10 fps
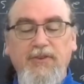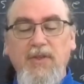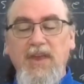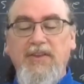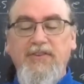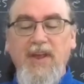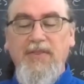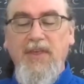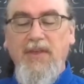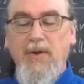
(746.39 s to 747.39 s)
to the
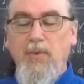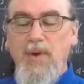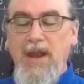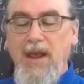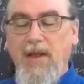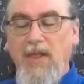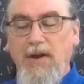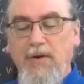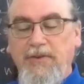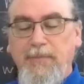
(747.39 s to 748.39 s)
extent that a greeting, a
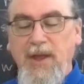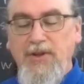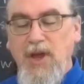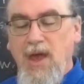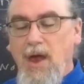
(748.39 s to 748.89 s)
letter, a speech,